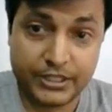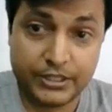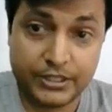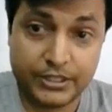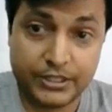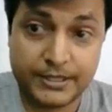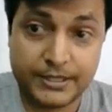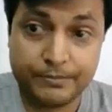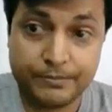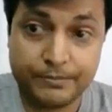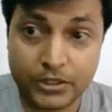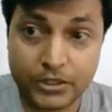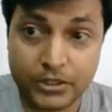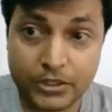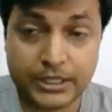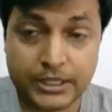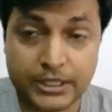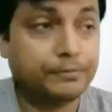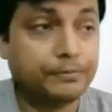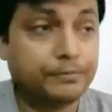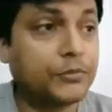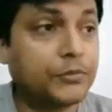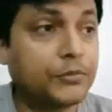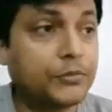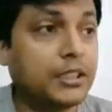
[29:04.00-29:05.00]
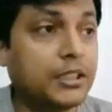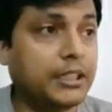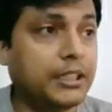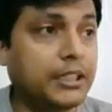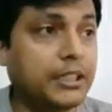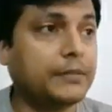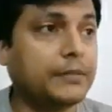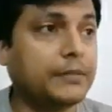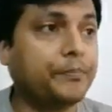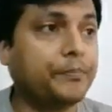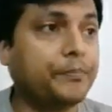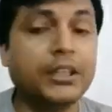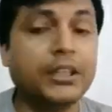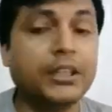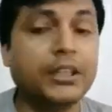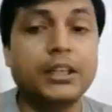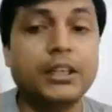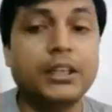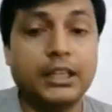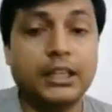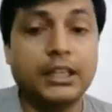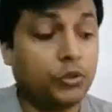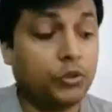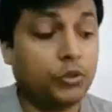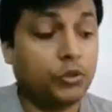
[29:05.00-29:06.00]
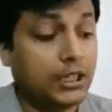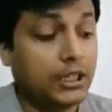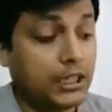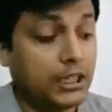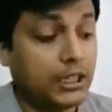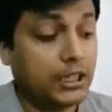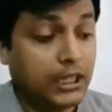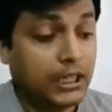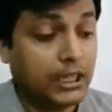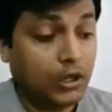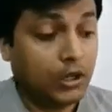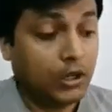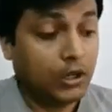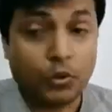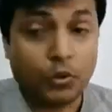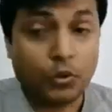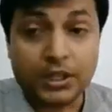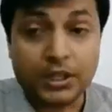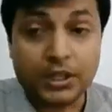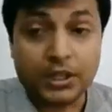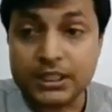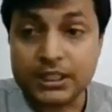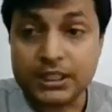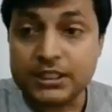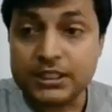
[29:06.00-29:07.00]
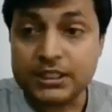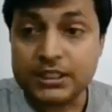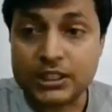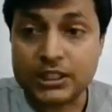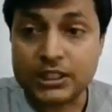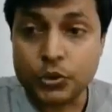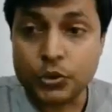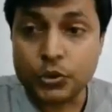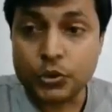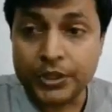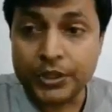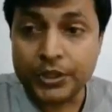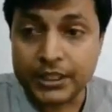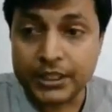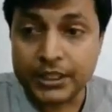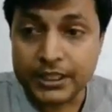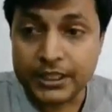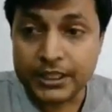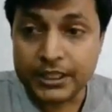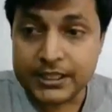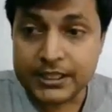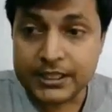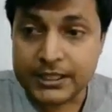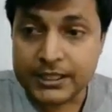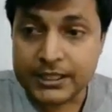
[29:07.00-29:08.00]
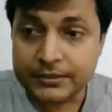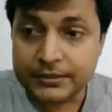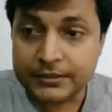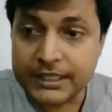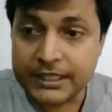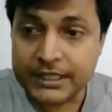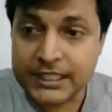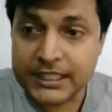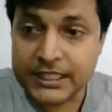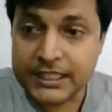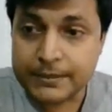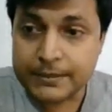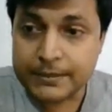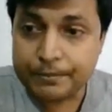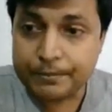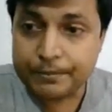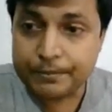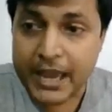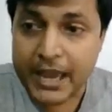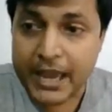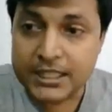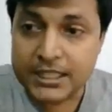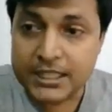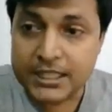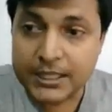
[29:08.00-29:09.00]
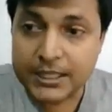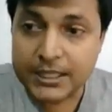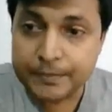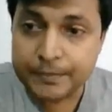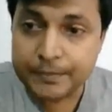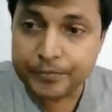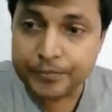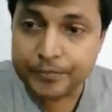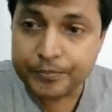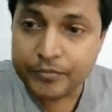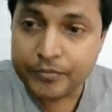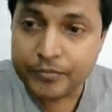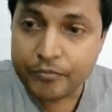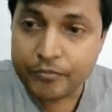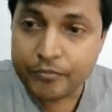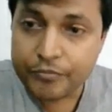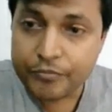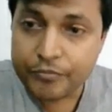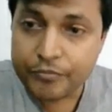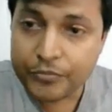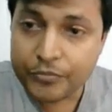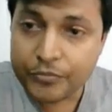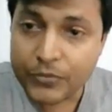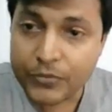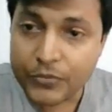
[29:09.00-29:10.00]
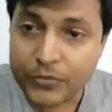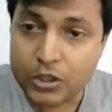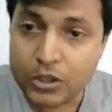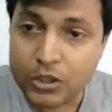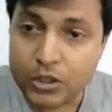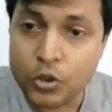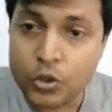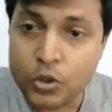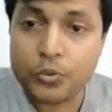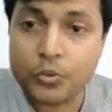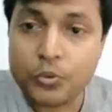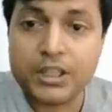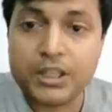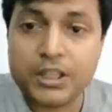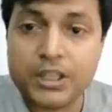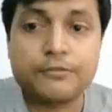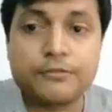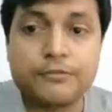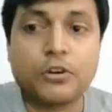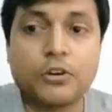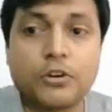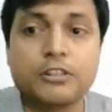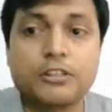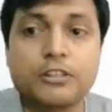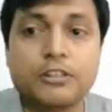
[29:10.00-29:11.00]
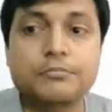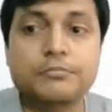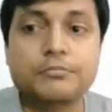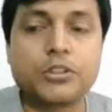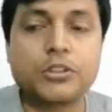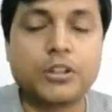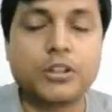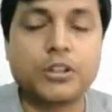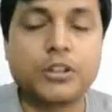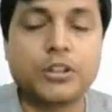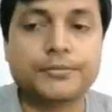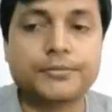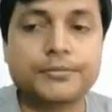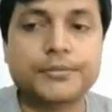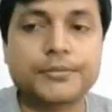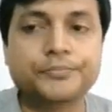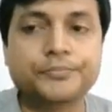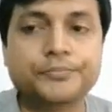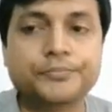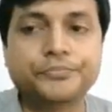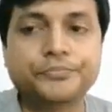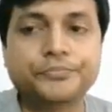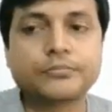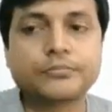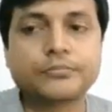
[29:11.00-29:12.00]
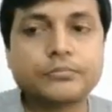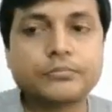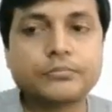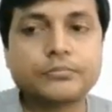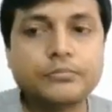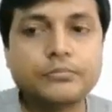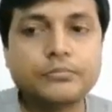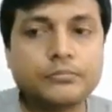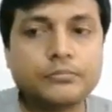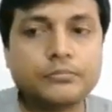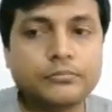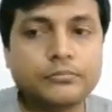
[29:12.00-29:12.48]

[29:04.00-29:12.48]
no meiotic events. Okay, great. Now, what it's doing is, despite no involvement of